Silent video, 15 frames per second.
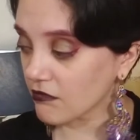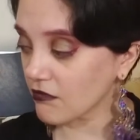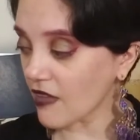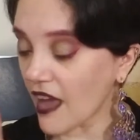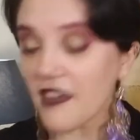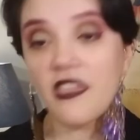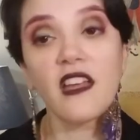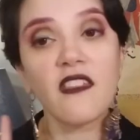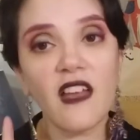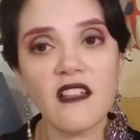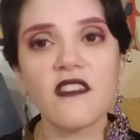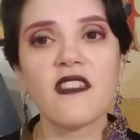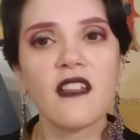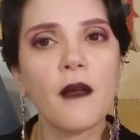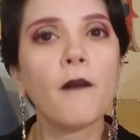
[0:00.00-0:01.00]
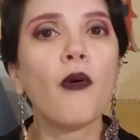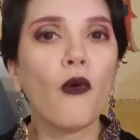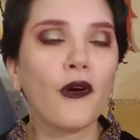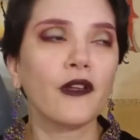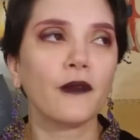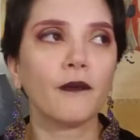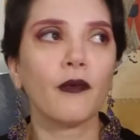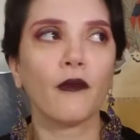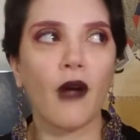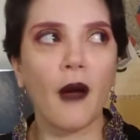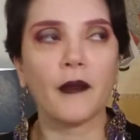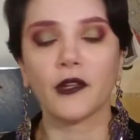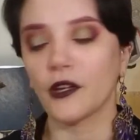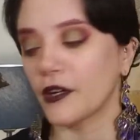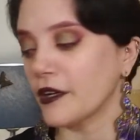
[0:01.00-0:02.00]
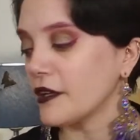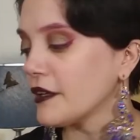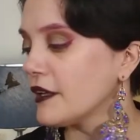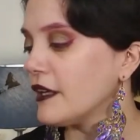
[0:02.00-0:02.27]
I think that's an important barometer.